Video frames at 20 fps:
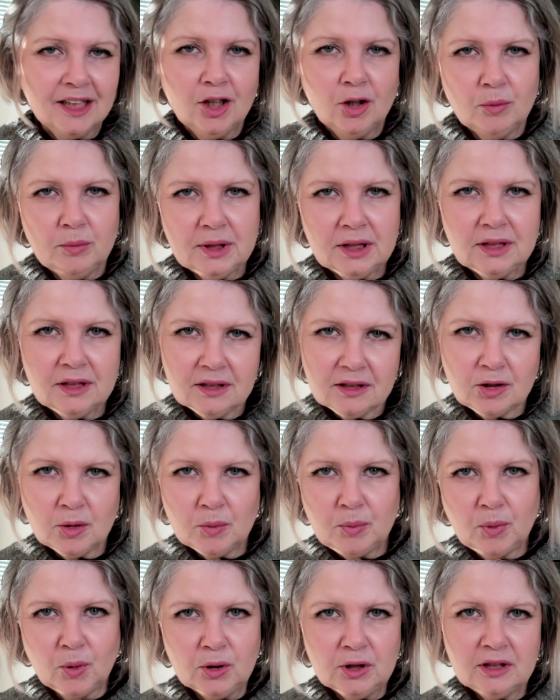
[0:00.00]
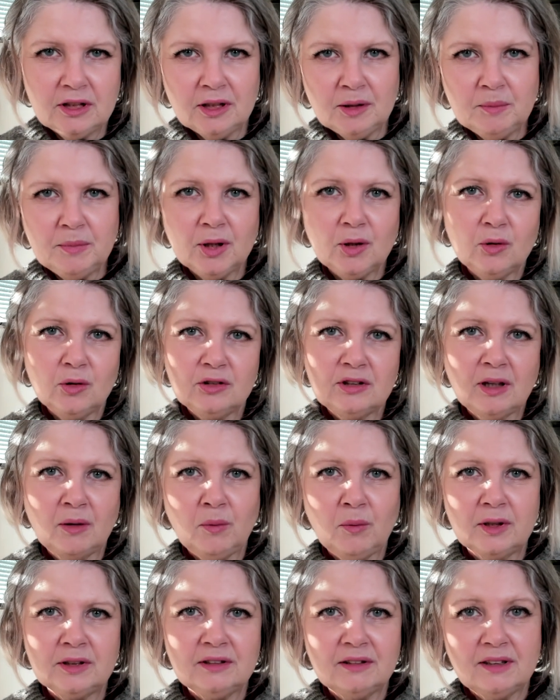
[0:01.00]
bit disappointed because I
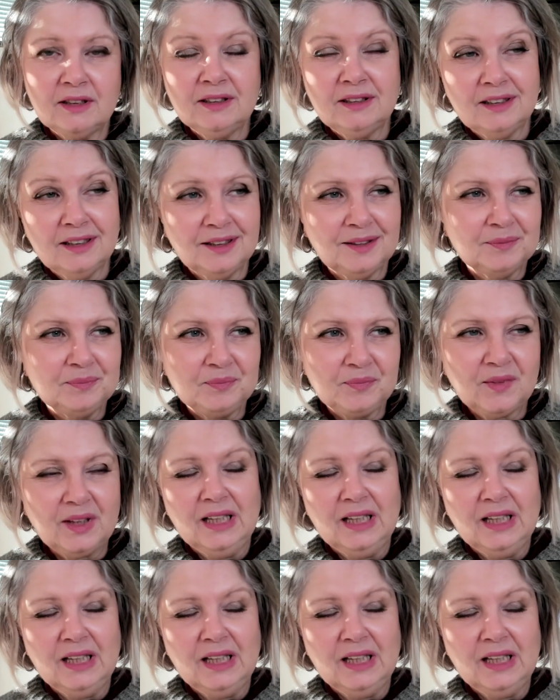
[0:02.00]
was thinking,